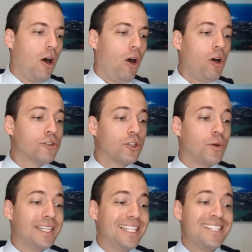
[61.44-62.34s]
Also,
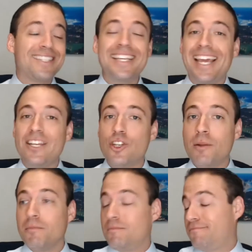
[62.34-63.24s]
a listing agent